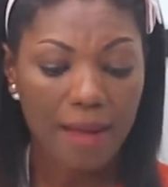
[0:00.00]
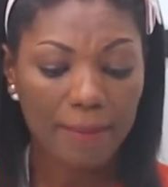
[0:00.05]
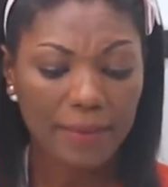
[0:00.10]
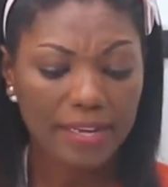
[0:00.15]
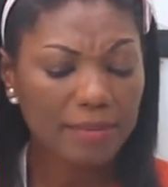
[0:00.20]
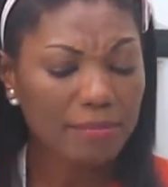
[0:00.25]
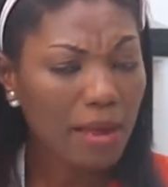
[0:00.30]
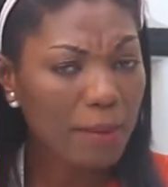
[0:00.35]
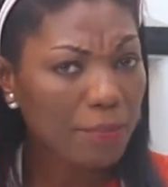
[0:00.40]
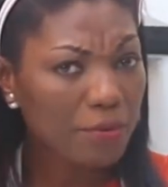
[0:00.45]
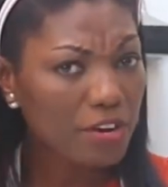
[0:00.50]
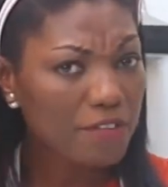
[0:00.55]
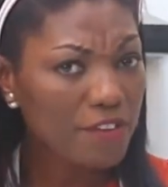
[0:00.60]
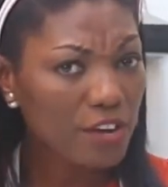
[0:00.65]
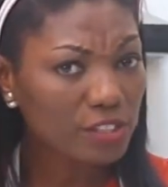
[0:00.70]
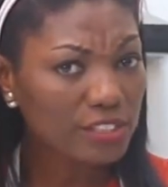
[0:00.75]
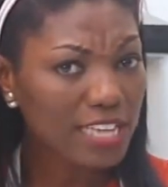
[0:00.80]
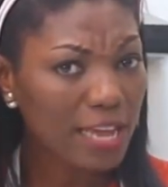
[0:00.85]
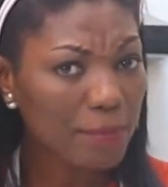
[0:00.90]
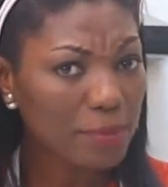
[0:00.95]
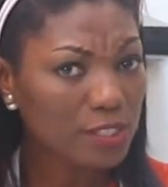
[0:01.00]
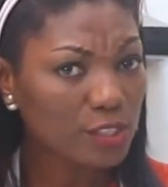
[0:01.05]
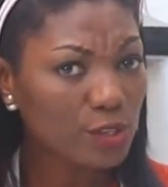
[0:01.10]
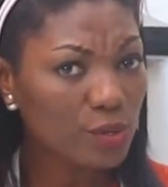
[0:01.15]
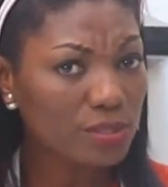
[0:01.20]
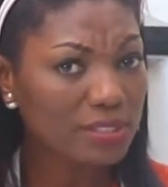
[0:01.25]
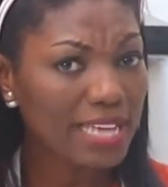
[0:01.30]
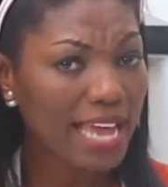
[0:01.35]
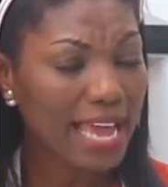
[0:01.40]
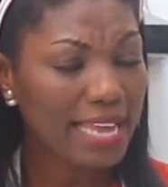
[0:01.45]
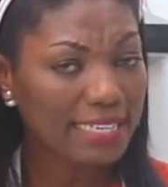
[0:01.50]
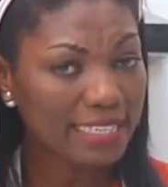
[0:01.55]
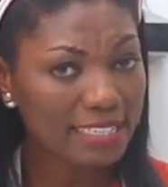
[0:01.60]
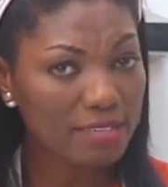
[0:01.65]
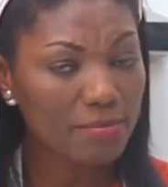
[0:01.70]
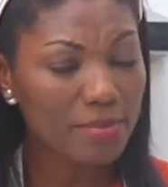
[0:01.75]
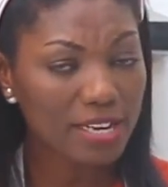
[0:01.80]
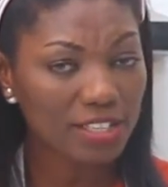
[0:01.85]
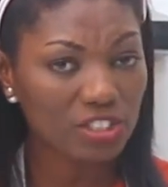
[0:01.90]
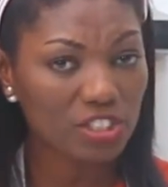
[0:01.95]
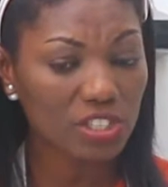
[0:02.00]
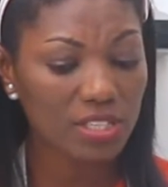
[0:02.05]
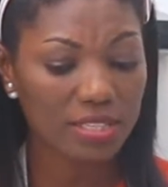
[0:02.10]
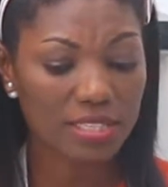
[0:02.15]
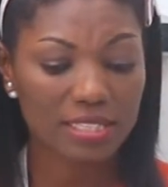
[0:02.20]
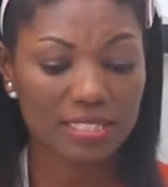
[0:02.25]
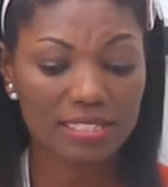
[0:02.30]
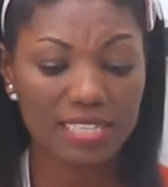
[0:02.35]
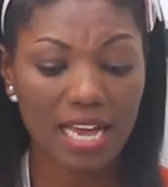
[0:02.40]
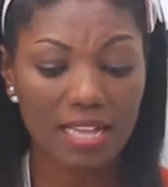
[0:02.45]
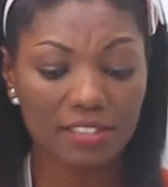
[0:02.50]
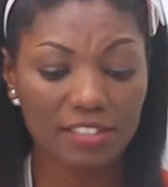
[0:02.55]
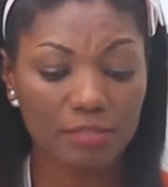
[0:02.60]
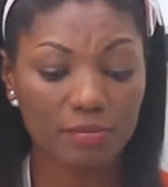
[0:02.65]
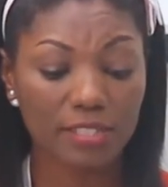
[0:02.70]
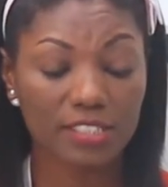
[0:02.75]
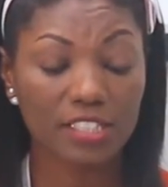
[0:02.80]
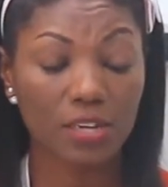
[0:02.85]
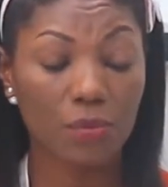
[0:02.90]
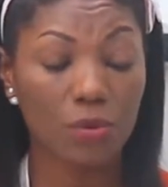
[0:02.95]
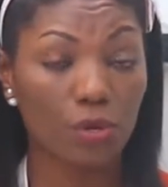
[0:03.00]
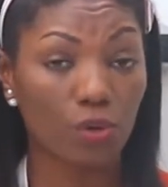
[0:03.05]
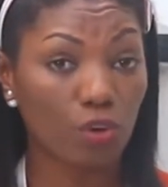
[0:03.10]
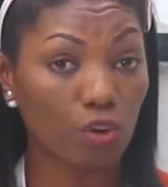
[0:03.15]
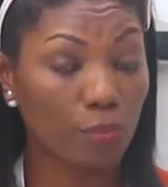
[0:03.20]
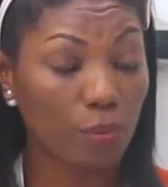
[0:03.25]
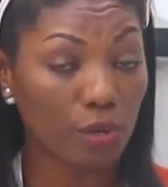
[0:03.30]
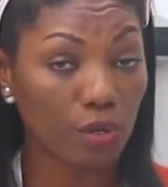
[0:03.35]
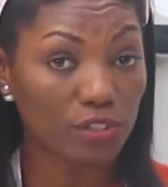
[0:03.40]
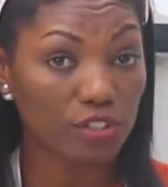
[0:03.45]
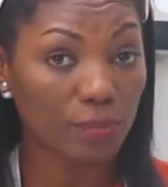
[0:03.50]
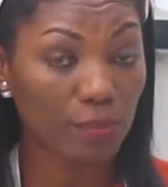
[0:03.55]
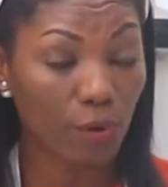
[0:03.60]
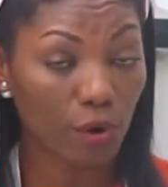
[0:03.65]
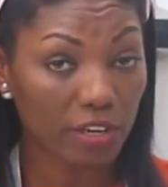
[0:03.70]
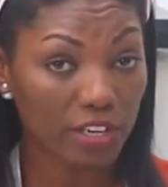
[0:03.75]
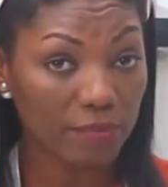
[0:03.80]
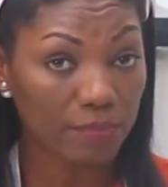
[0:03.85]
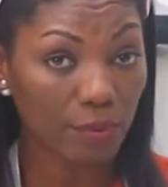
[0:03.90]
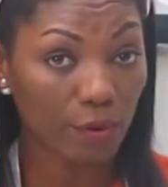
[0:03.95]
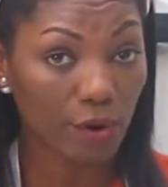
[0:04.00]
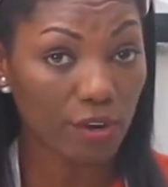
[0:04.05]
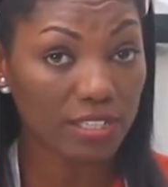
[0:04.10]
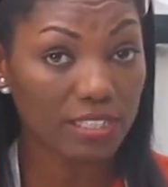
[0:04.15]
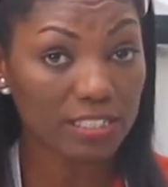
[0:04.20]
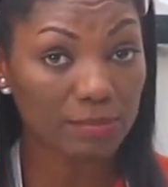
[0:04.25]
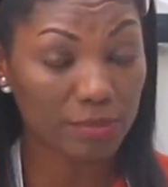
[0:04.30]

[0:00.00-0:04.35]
In my previous episodes, I did mention the Salad Master we cook below the boiling point,